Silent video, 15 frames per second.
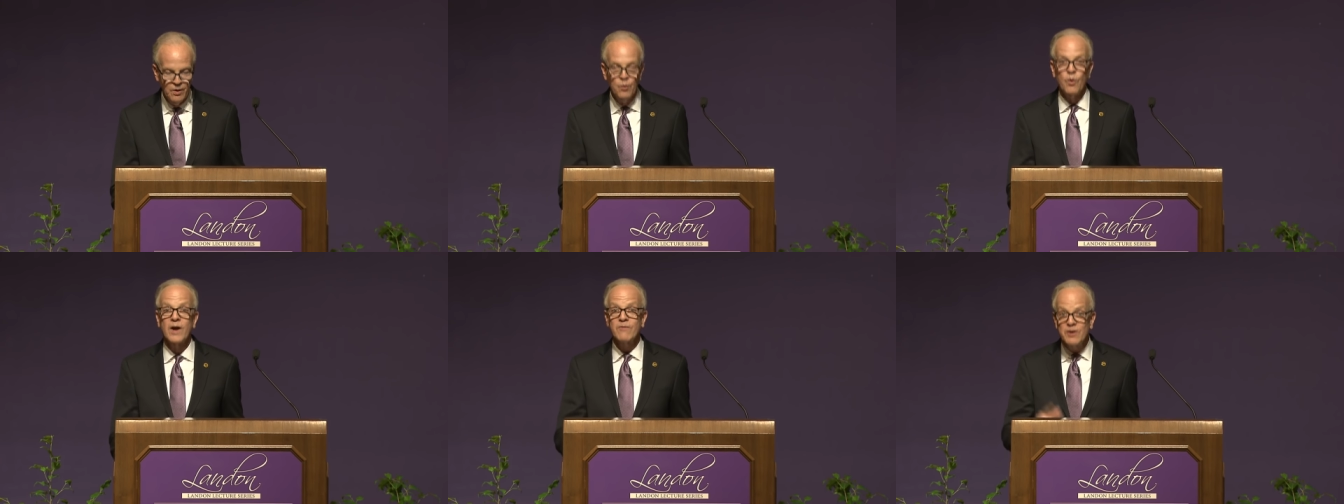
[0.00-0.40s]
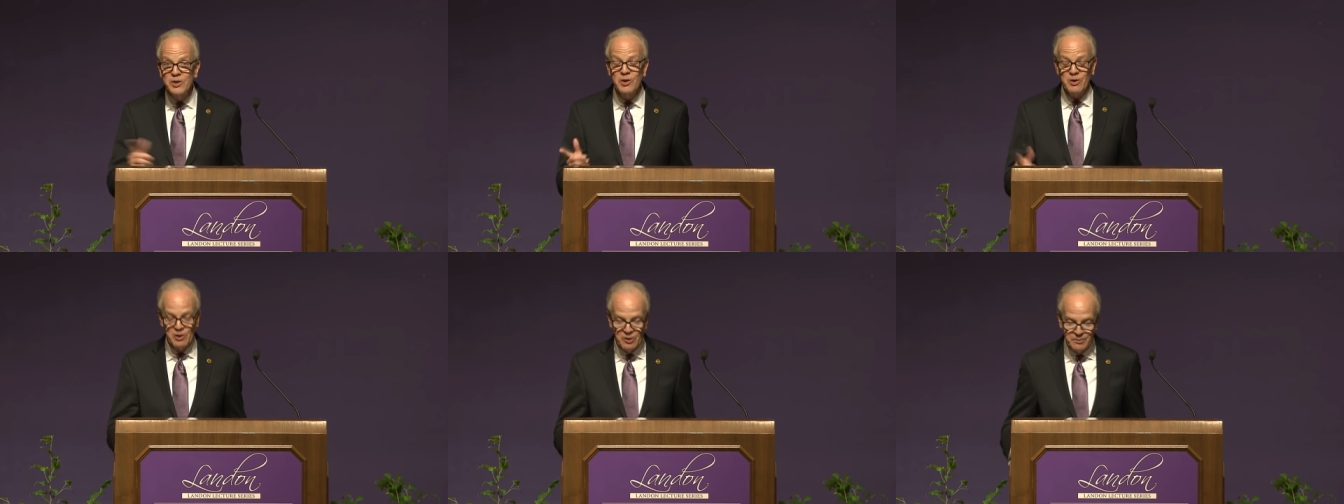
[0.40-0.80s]
Wherever
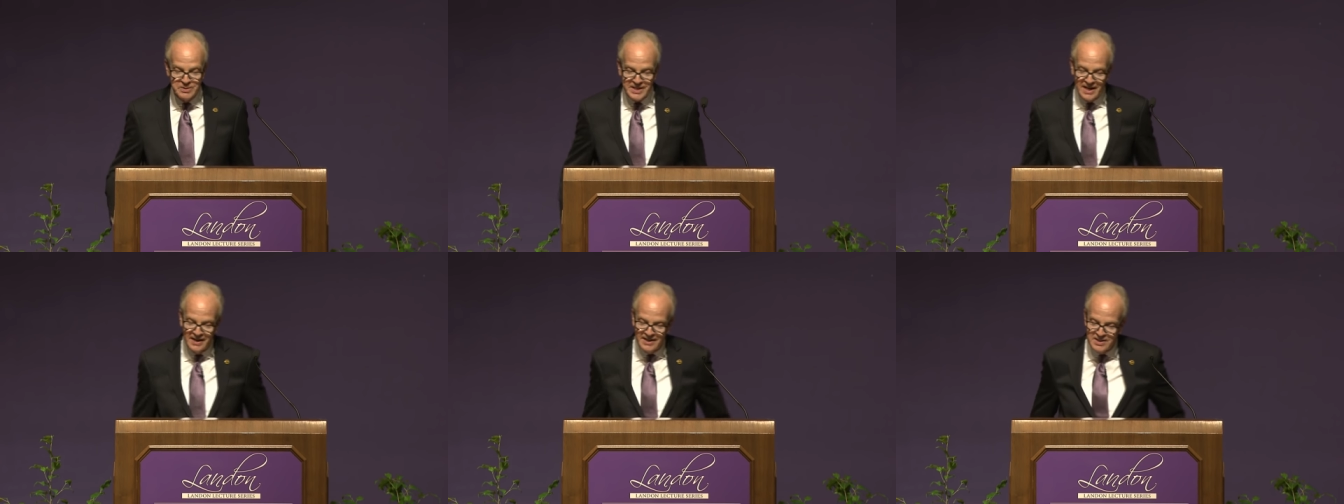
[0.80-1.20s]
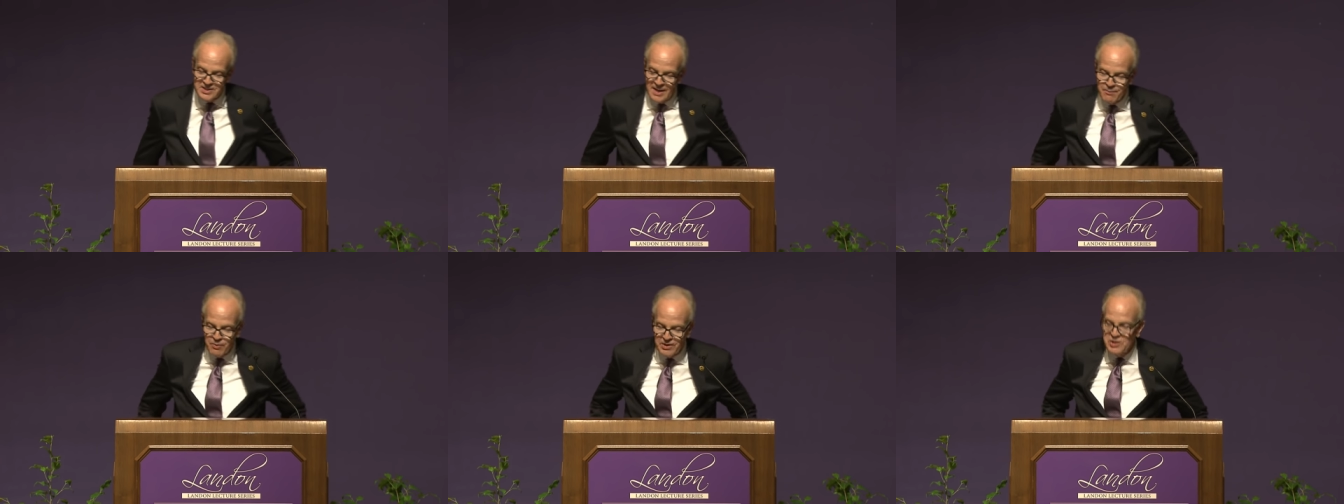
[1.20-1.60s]
your hometown is,
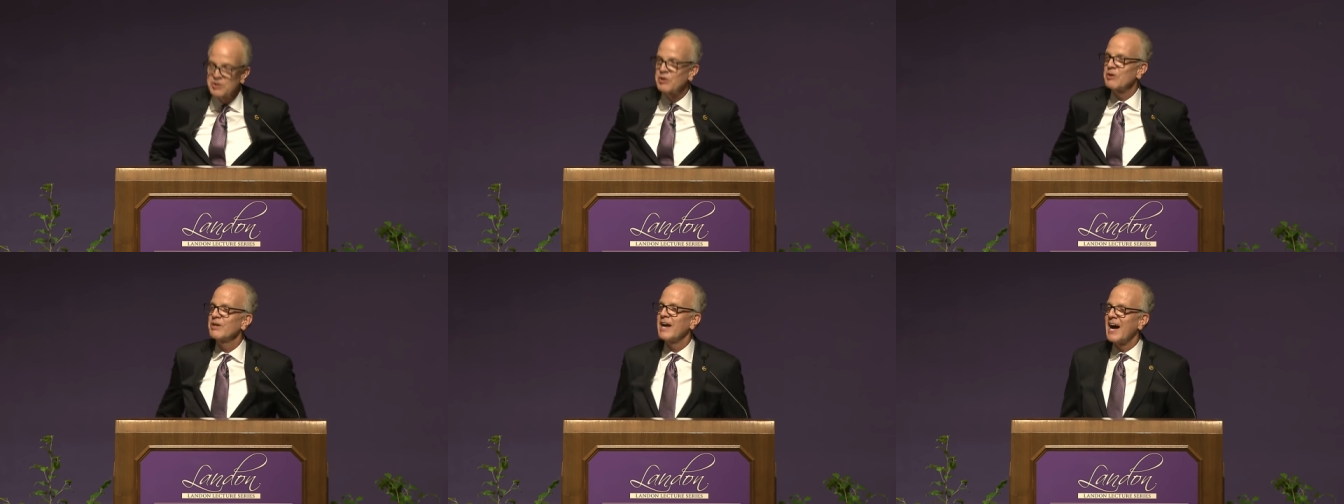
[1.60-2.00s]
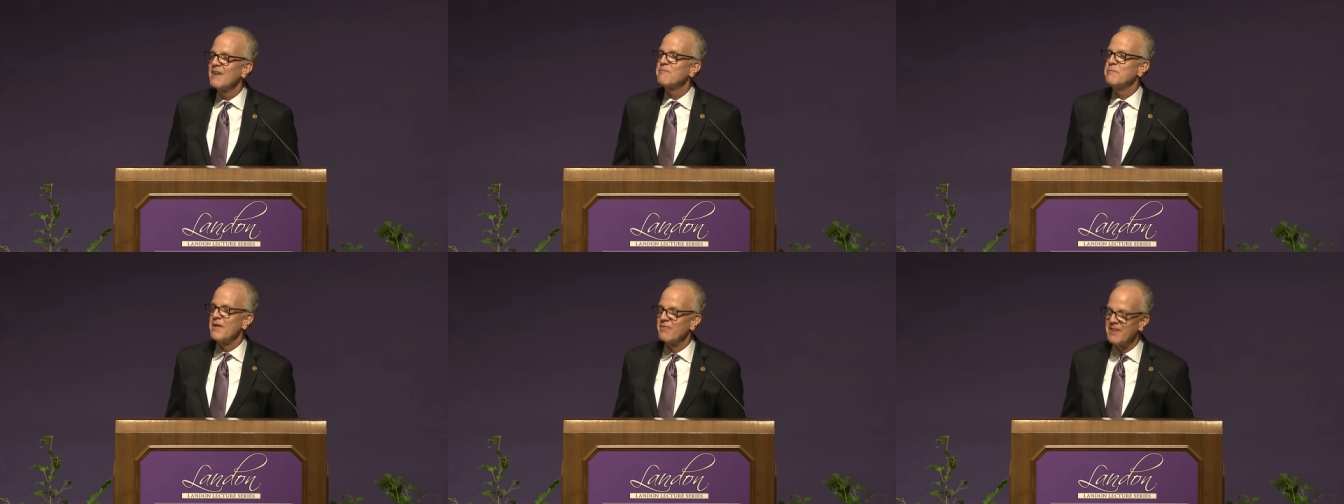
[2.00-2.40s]
I'm pretty certain
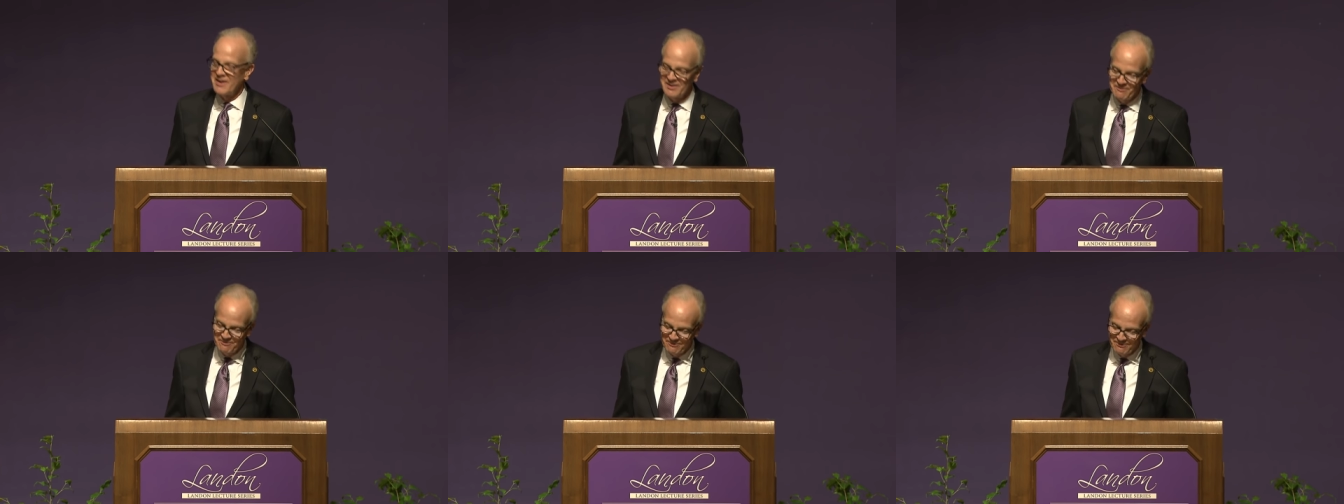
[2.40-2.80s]
I've been there.